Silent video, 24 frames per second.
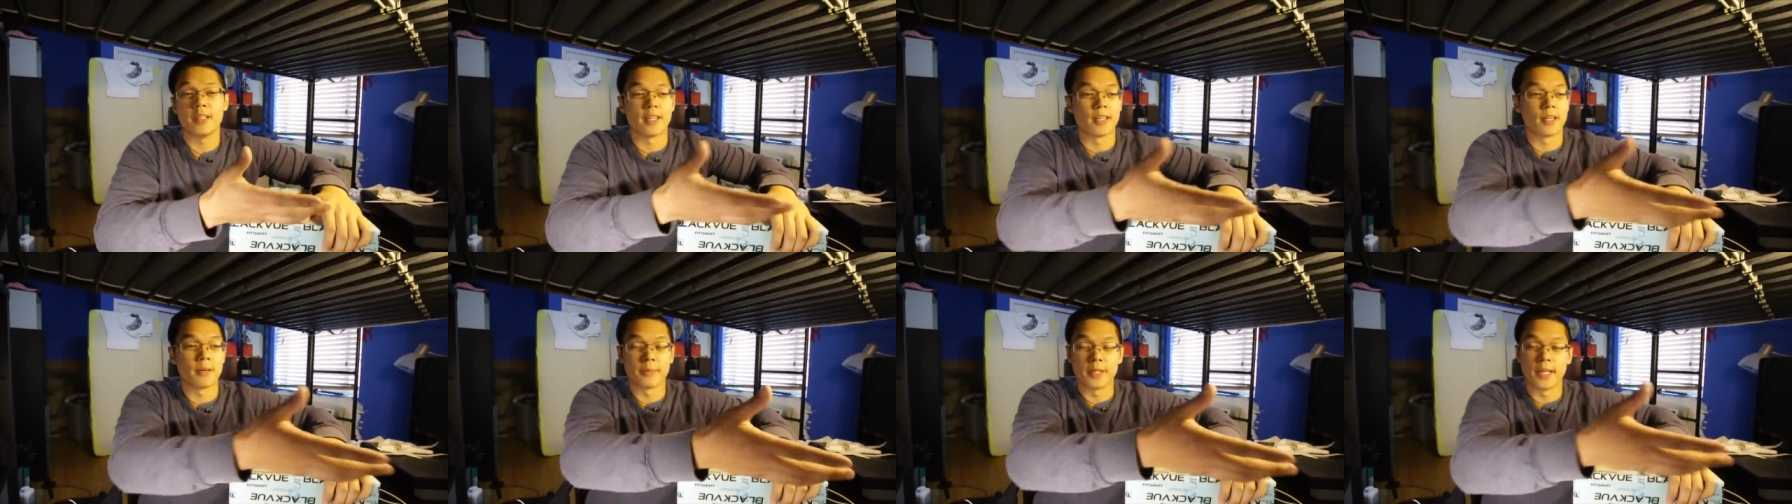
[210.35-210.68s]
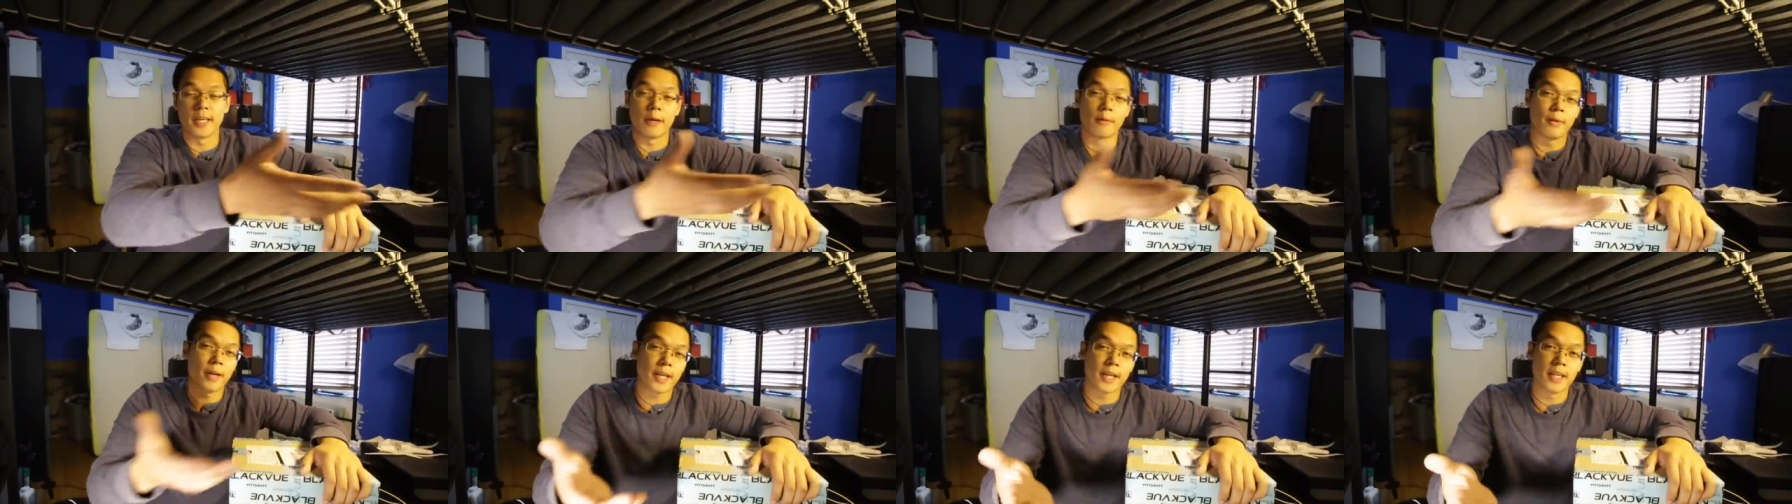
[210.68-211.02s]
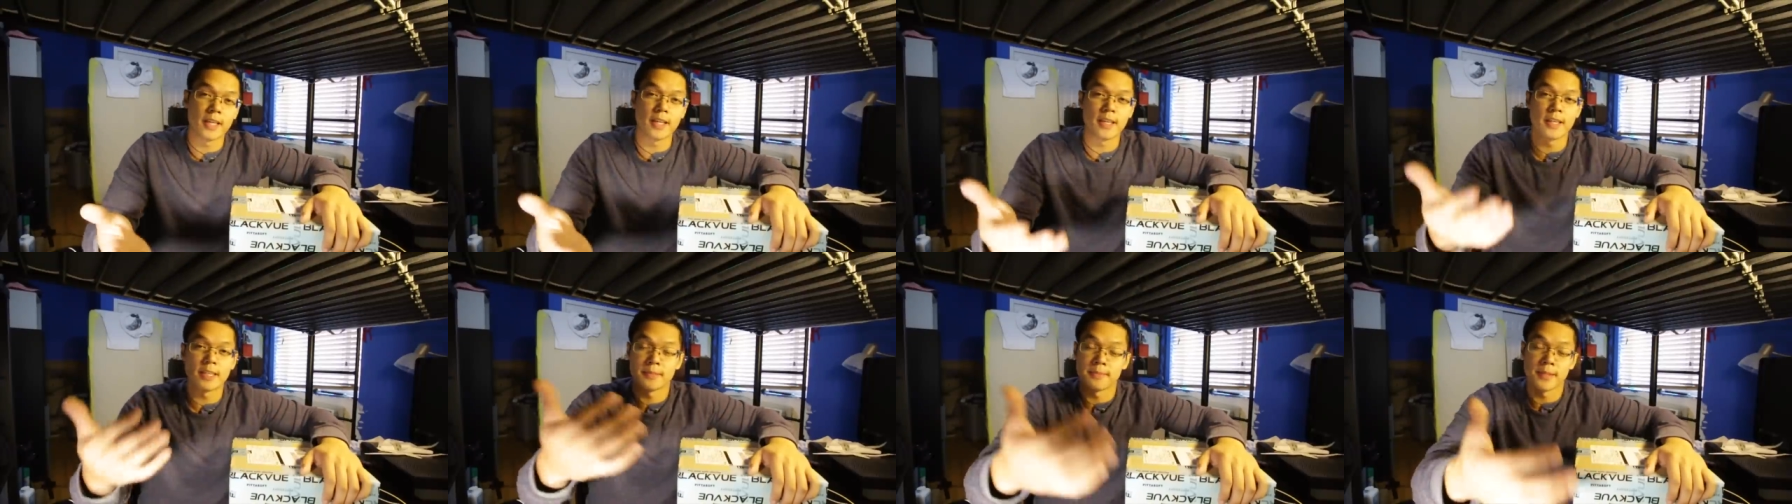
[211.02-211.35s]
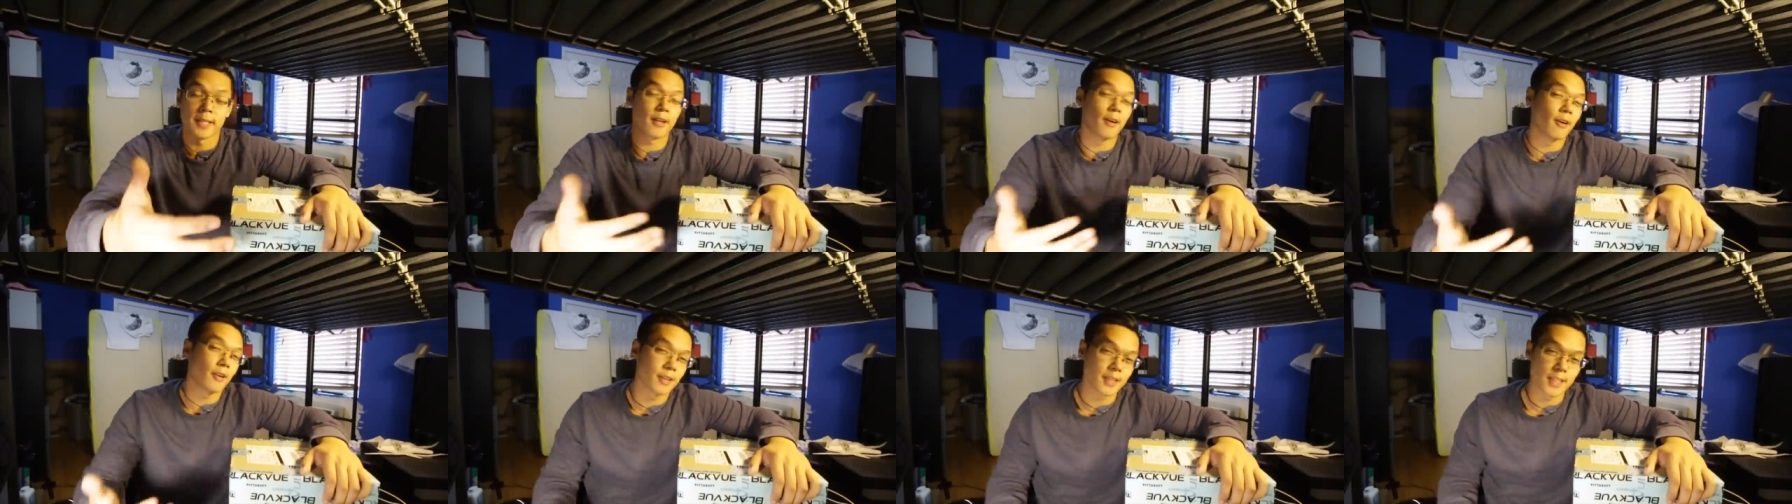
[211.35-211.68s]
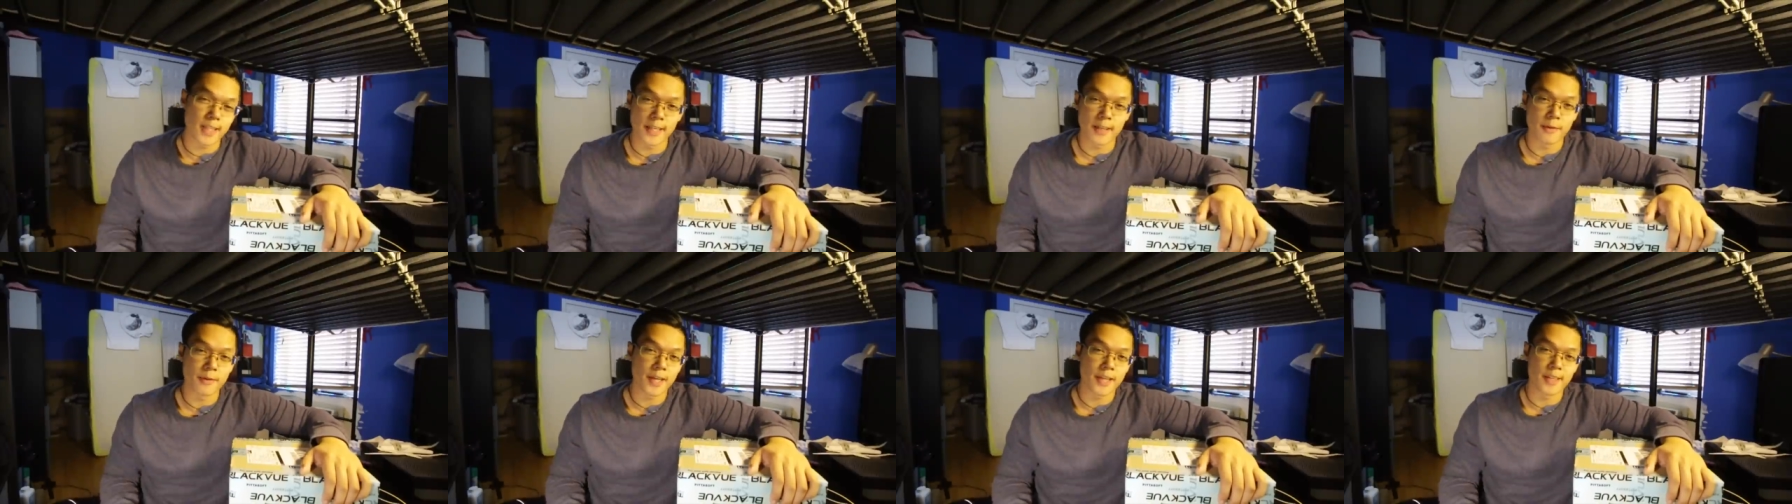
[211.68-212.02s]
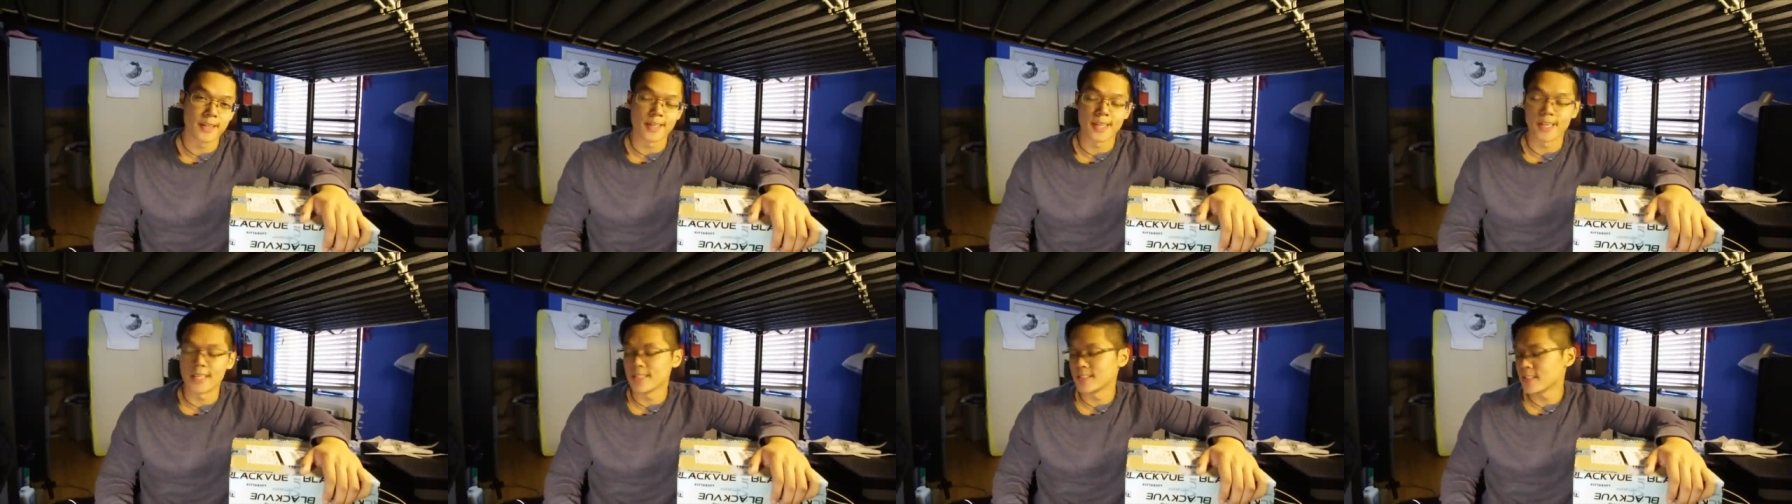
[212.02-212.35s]
Like, I'm getting recognized. My car's getting
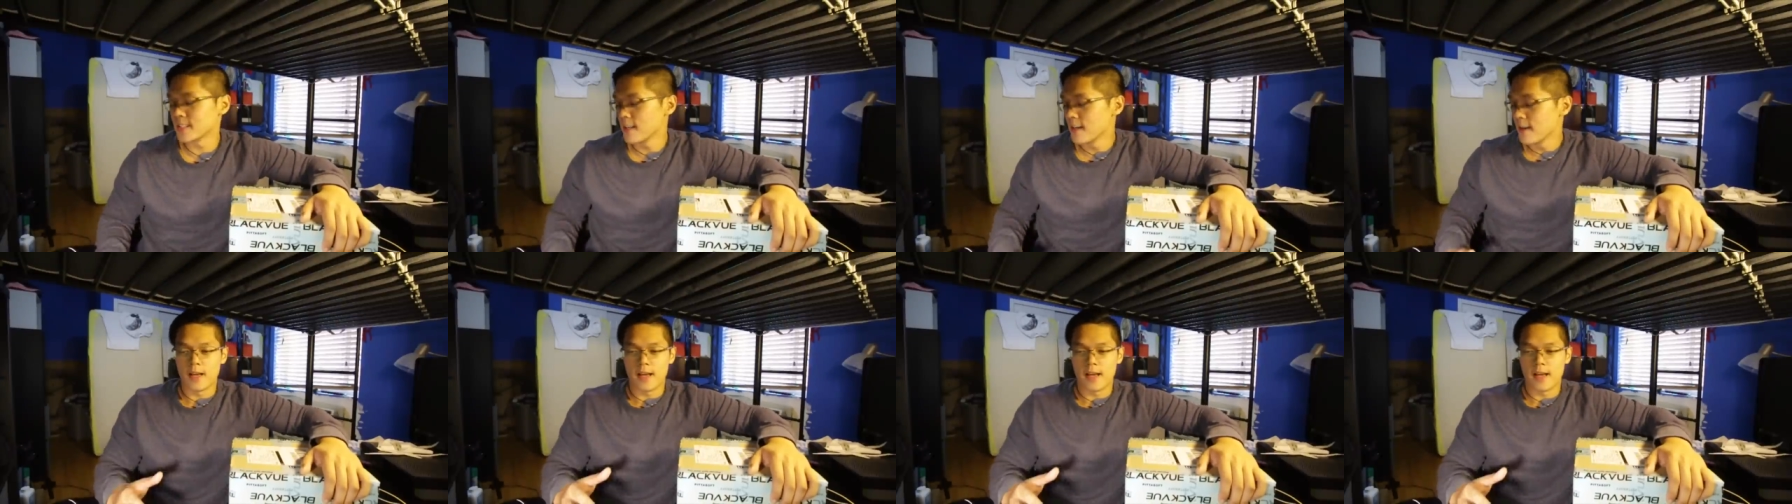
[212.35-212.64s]
recognized.